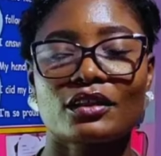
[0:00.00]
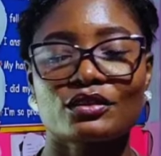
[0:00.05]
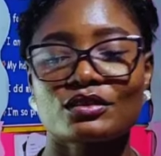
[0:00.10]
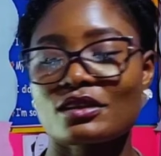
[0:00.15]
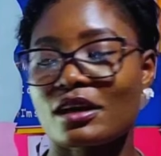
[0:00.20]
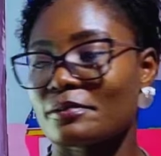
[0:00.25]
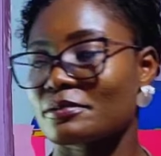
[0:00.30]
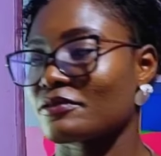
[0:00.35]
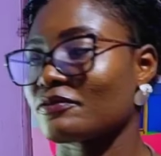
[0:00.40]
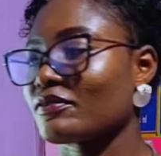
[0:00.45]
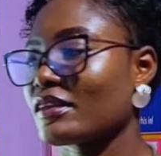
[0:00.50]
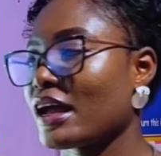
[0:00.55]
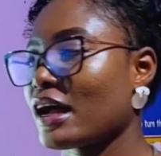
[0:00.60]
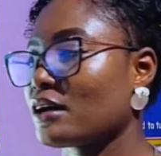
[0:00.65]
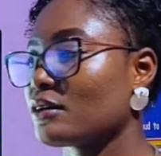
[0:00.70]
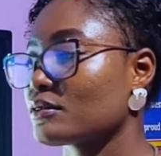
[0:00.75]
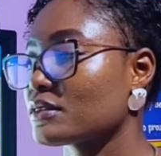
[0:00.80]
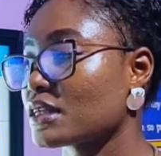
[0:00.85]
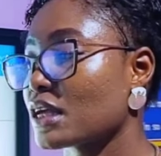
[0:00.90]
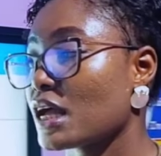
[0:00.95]
other types of
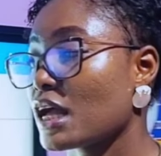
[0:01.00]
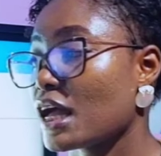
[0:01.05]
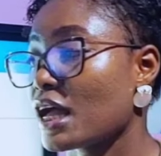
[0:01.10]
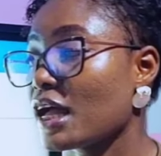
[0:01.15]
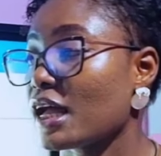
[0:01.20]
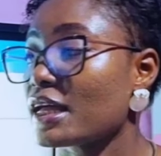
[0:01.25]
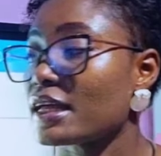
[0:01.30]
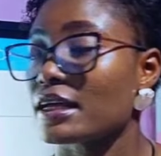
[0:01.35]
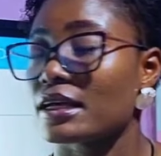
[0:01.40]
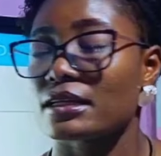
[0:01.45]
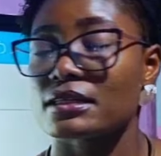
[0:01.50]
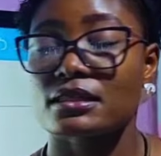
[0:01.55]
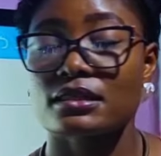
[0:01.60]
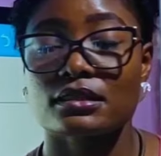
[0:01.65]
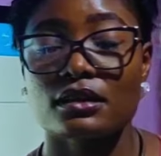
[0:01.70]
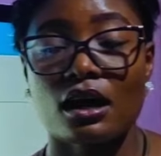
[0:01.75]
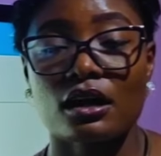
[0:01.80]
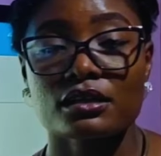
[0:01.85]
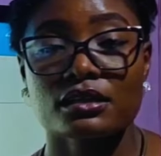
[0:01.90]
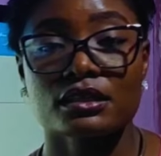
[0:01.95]
nouns.
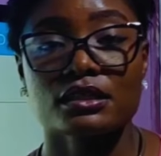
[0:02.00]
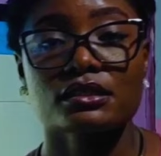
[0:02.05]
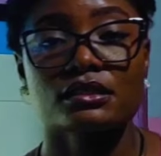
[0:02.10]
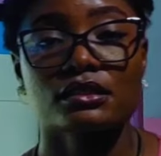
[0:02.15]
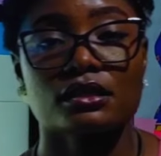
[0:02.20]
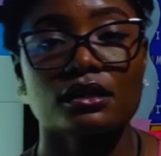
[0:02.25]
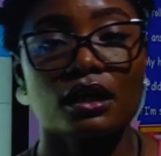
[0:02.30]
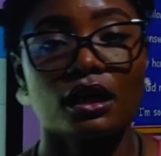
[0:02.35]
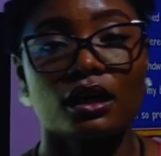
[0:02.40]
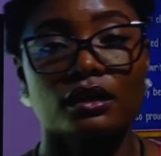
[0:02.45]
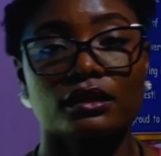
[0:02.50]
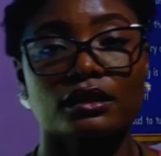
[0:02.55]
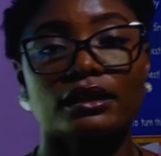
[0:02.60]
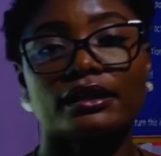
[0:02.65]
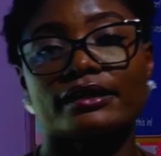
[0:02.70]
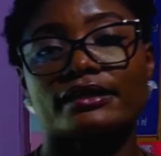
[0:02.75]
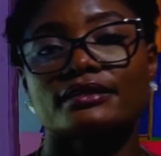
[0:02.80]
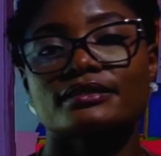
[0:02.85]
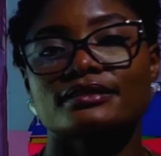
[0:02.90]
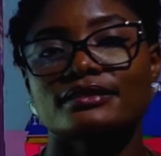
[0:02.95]
Starting the
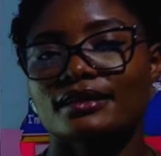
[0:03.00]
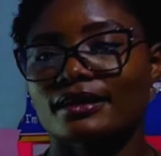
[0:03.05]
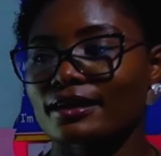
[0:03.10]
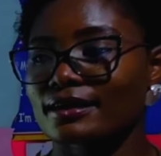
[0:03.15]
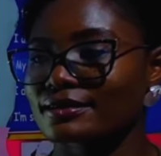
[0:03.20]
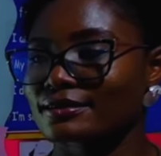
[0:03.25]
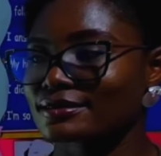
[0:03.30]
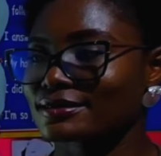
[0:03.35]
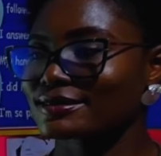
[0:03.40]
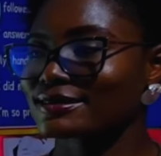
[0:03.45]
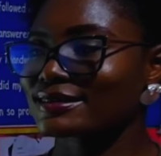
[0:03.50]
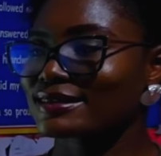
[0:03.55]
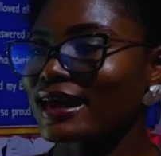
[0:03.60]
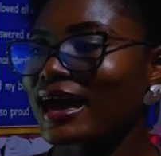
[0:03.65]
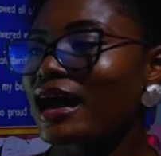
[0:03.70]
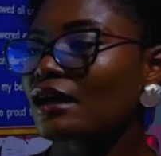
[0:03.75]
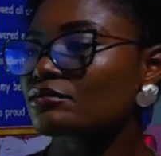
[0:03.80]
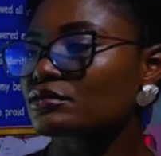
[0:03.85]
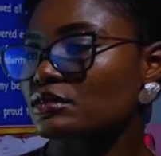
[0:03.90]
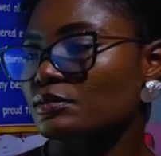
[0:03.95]
list is
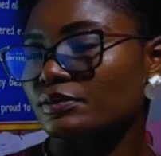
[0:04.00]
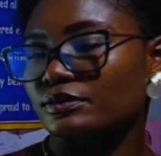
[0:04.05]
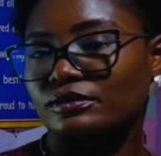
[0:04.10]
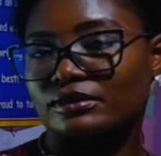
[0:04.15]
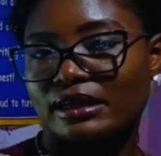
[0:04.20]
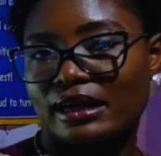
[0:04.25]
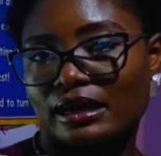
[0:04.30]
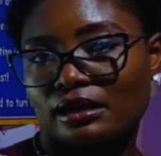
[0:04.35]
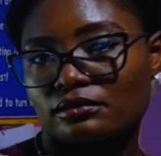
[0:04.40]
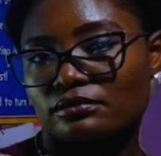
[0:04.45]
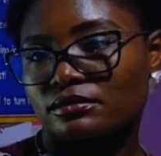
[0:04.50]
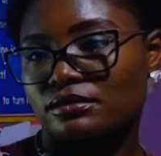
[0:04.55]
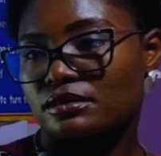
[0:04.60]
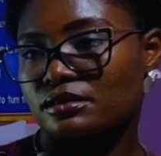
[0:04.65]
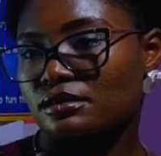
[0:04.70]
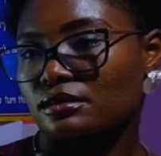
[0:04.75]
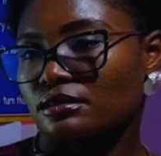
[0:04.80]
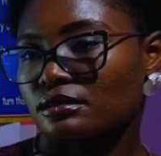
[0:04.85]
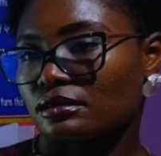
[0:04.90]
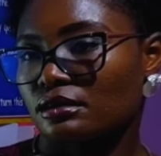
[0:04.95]
countable nouns.